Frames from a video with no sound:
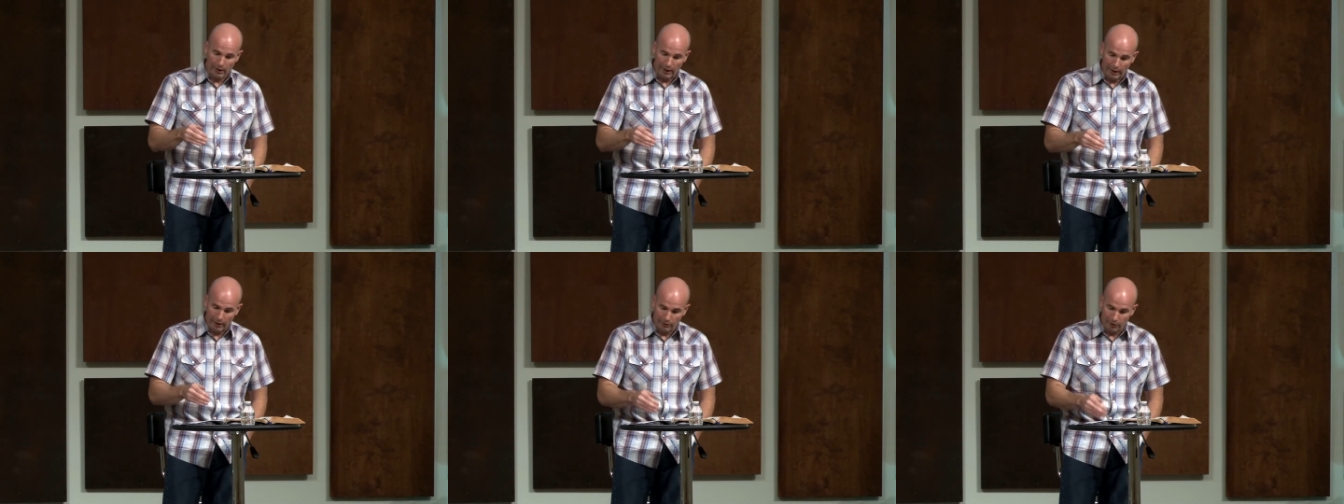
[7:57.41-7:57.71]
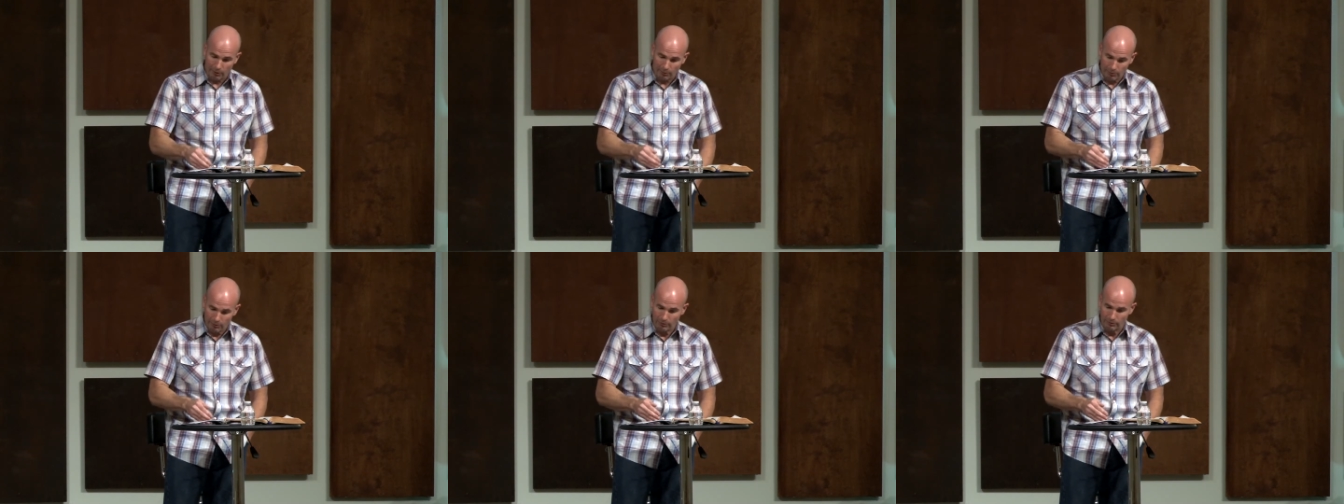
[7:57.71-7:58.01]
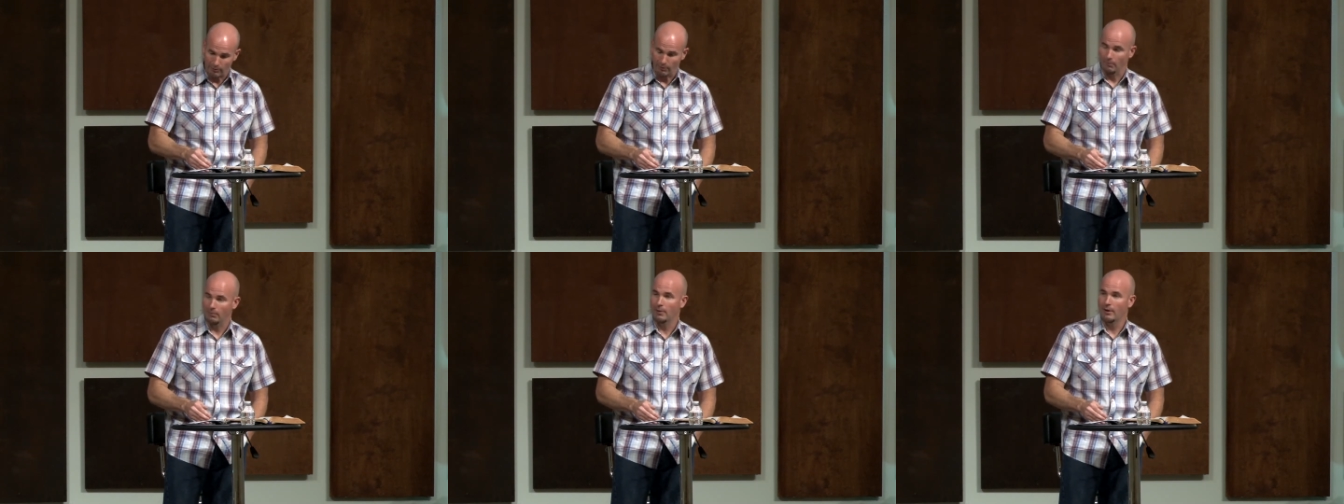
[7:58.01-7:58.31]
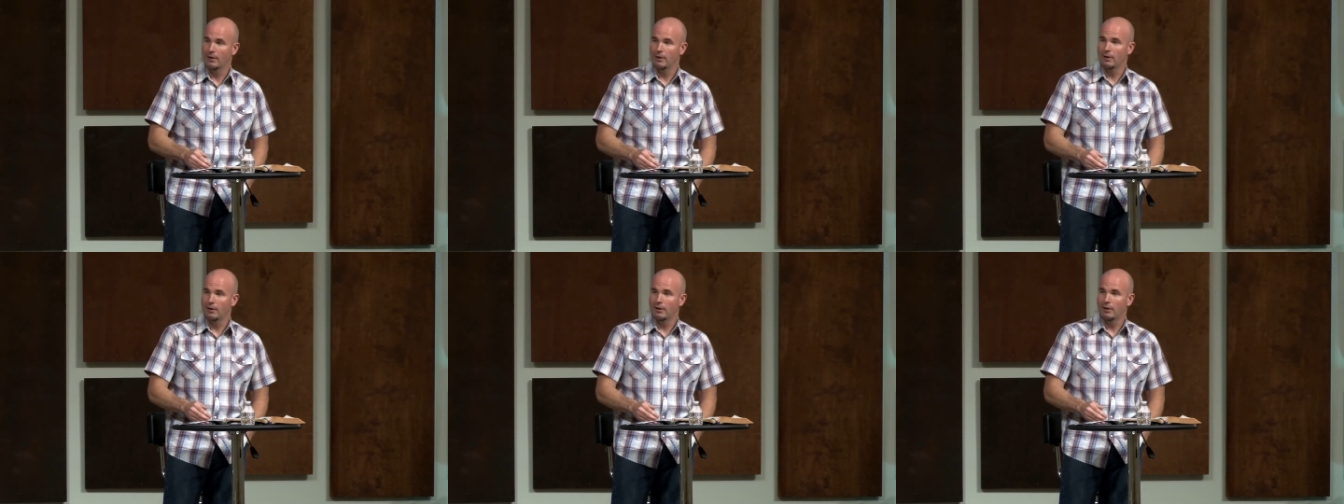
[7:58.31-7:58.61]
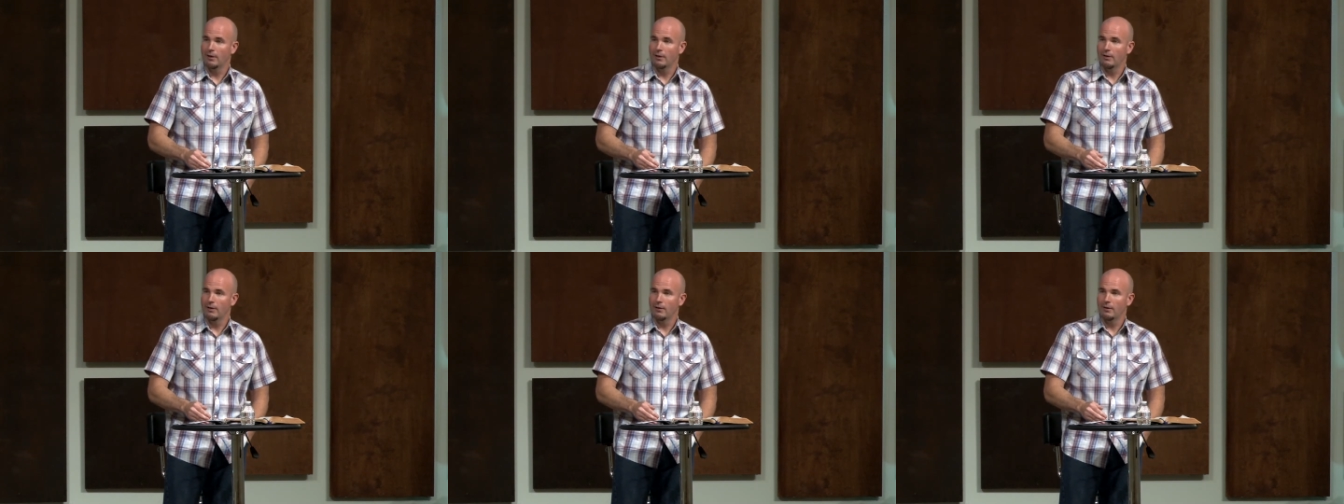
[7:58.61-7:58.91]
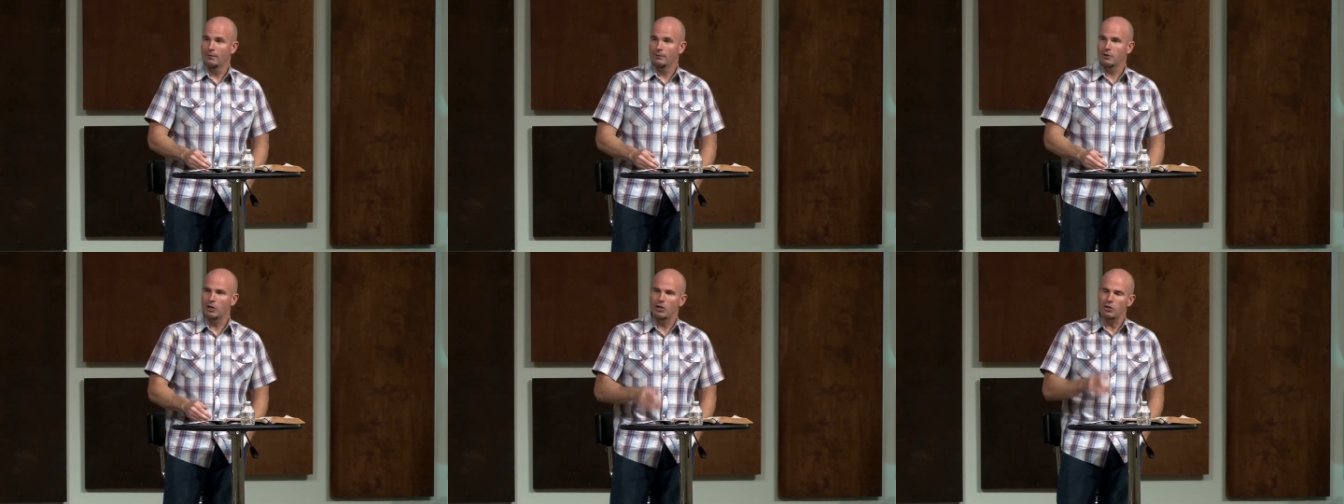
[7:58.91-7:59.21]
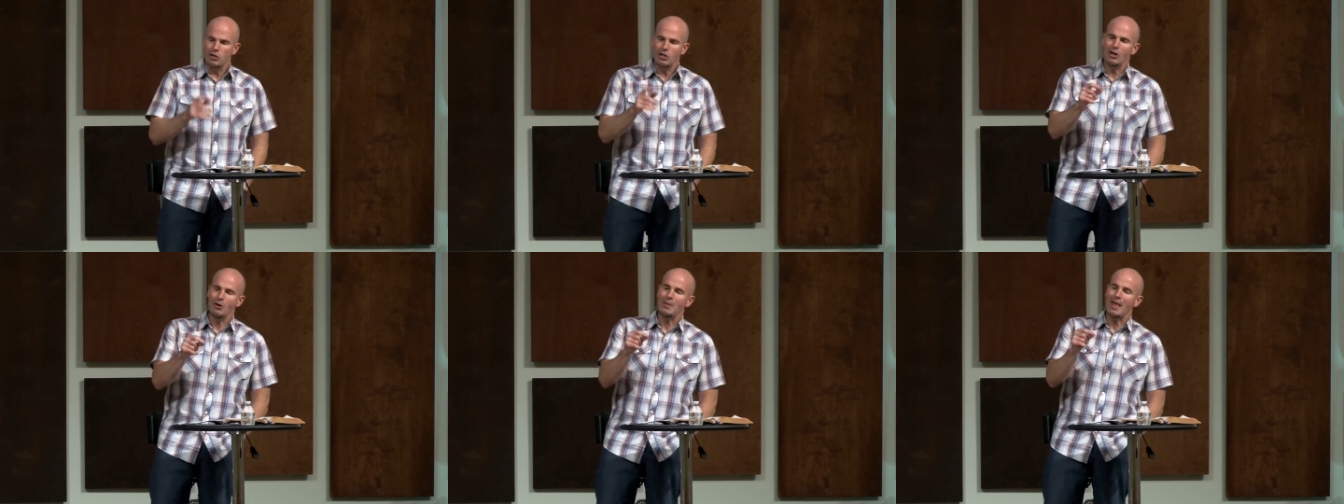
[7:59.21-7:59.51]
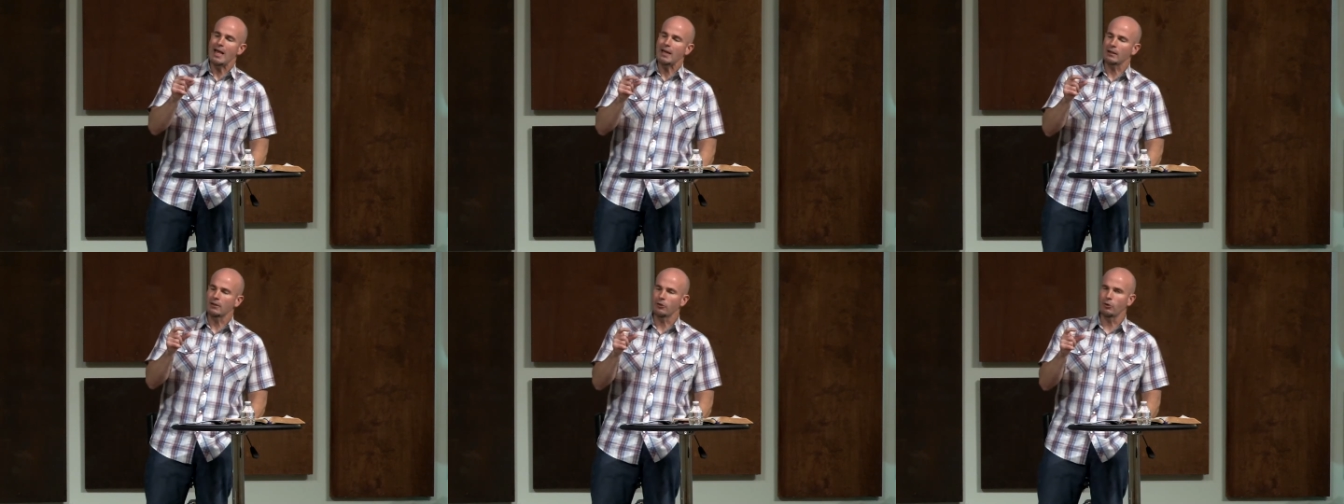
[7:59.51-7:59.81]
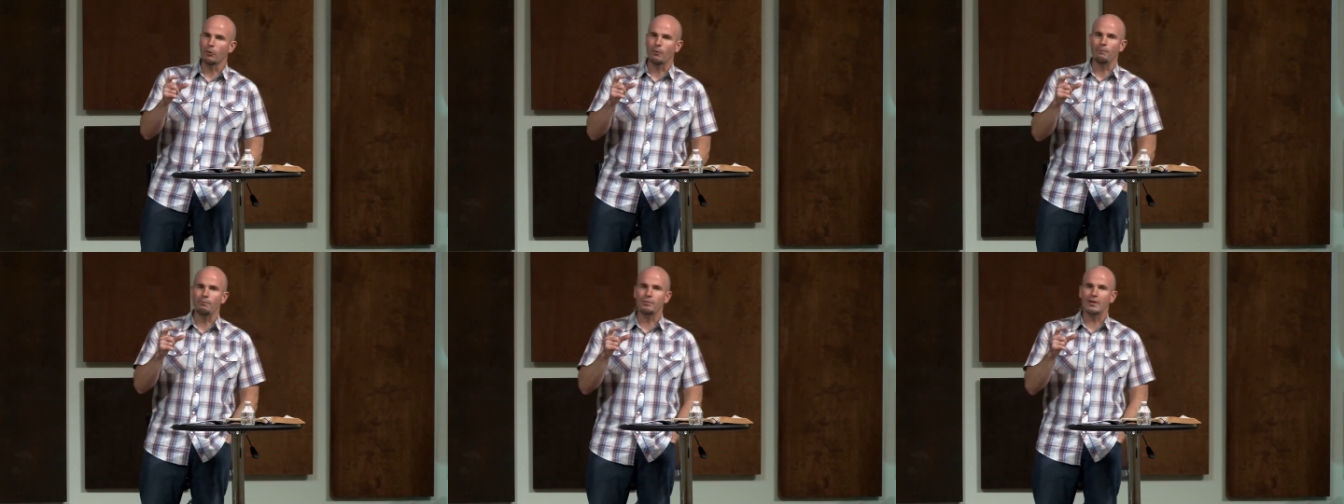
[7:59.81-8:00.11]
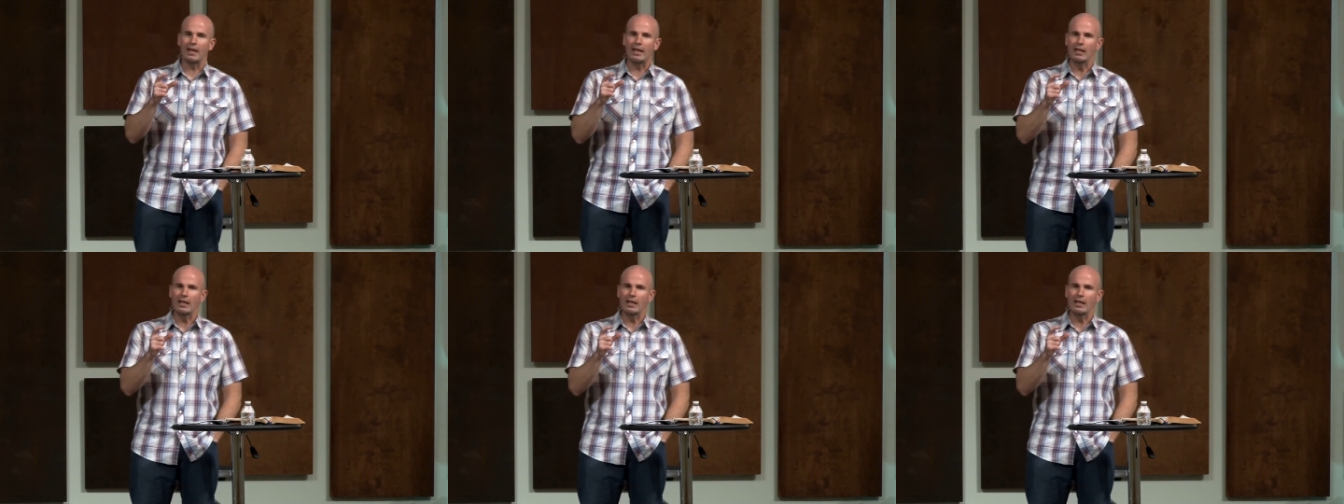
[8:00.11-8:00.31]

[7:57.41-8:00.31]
in the room. Do, you know that little